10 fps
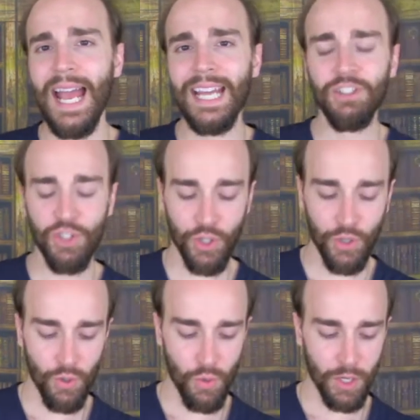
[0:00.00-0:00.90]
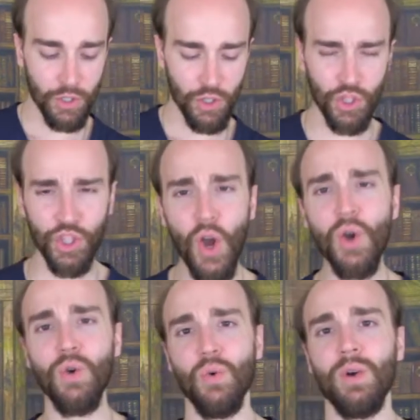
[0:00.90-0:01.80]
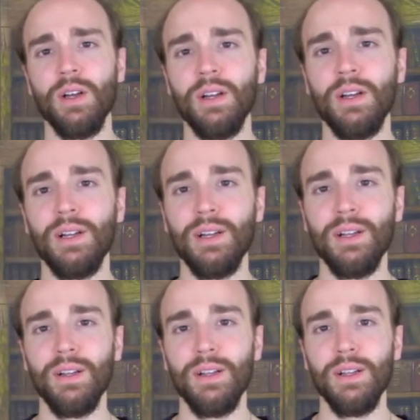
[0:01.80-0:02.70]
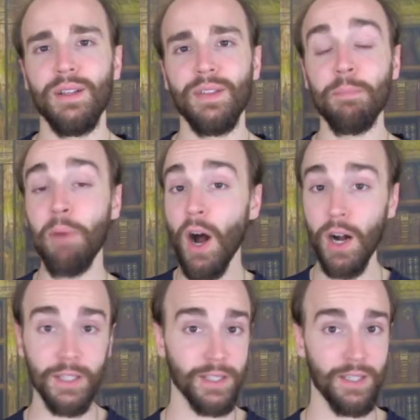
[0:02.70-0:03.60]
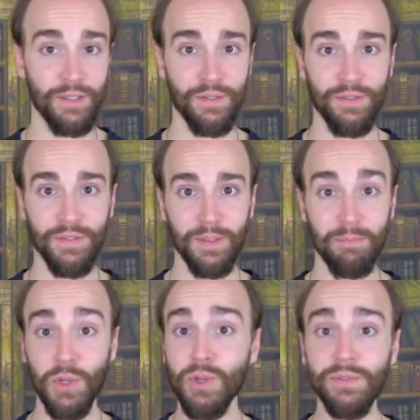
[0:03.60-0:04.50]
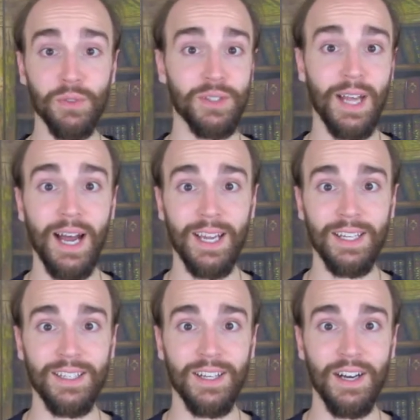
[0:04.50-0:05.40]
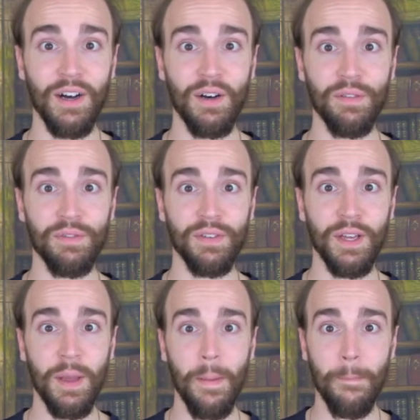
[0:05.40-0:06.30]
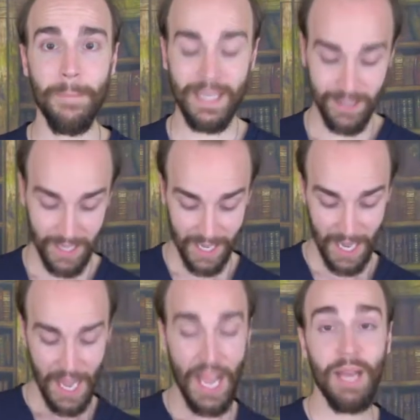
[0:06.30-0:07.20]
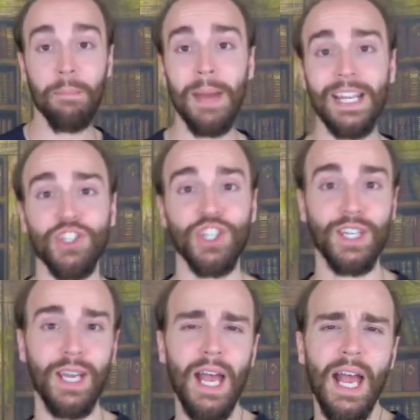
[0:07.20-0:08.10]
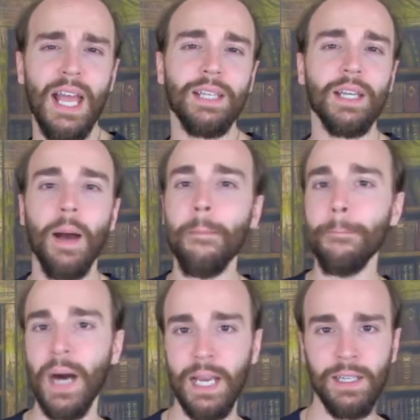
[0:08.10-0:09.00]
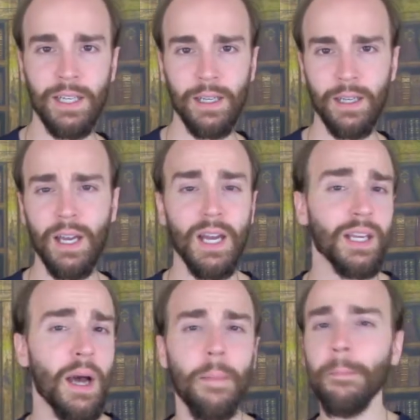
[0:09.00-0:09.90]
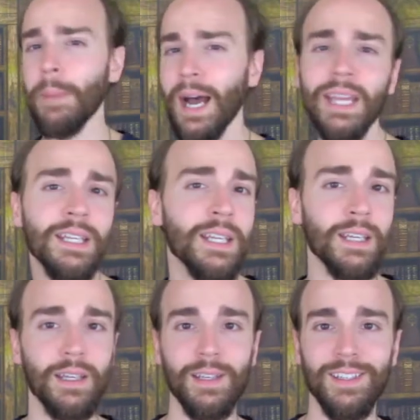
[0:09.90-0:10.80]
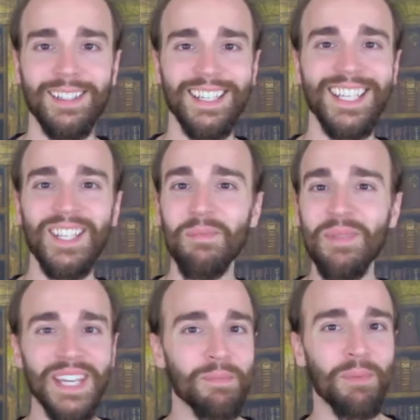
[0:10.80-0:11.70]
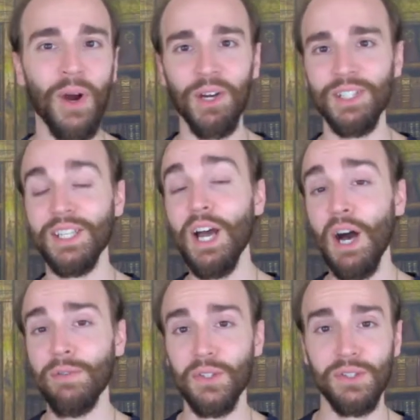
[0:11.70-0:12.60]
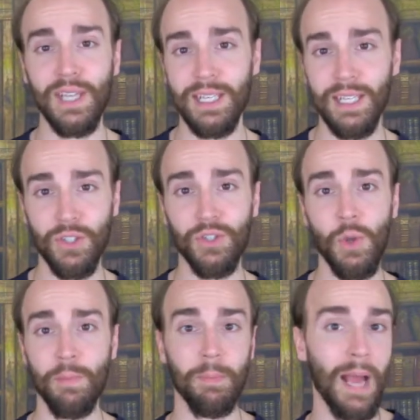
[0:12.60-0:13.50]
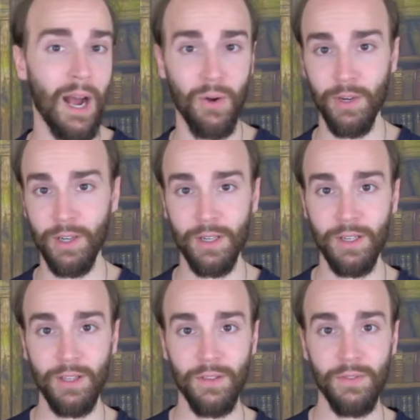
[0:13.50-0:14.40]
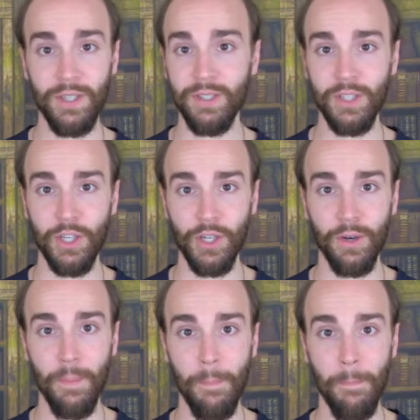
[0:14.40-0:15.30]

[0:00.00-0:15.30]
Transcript: and to show the positive, beautiful side of mixing and matching and combining. Combining is a big part of your psychic superpower this year.